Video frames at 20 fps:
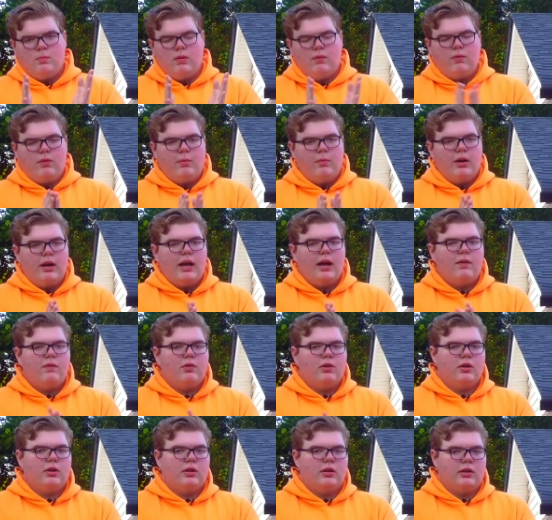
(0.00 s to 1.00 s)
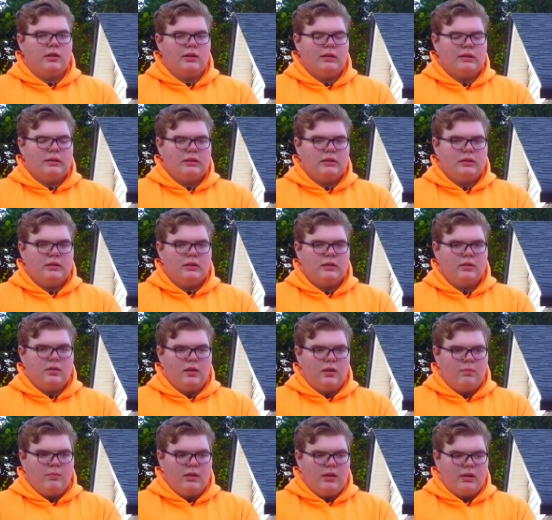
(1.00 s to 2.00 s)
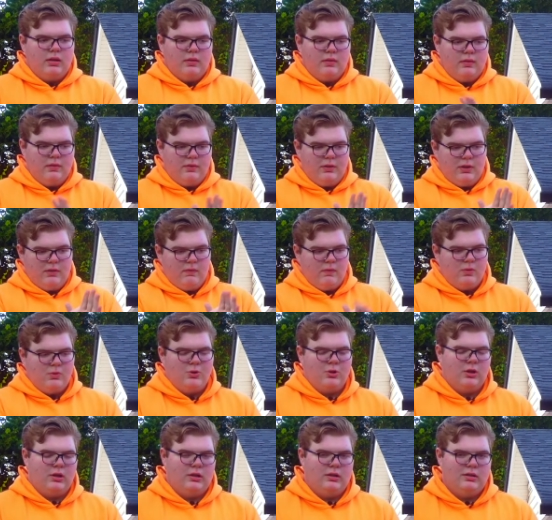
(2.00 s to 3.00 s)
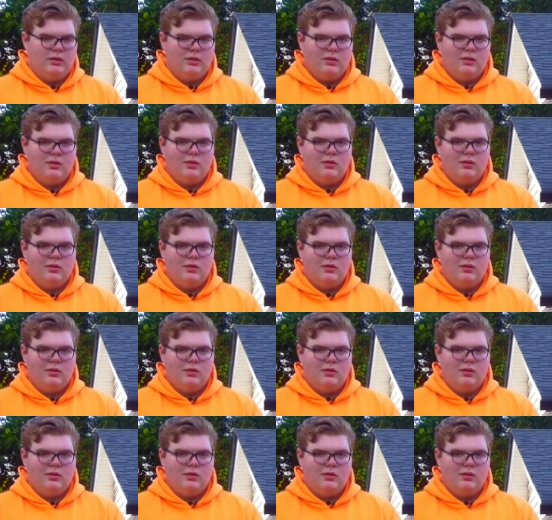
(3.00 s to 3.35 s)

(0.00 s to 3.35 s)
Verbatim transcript: but from what i've learned in my faithful journey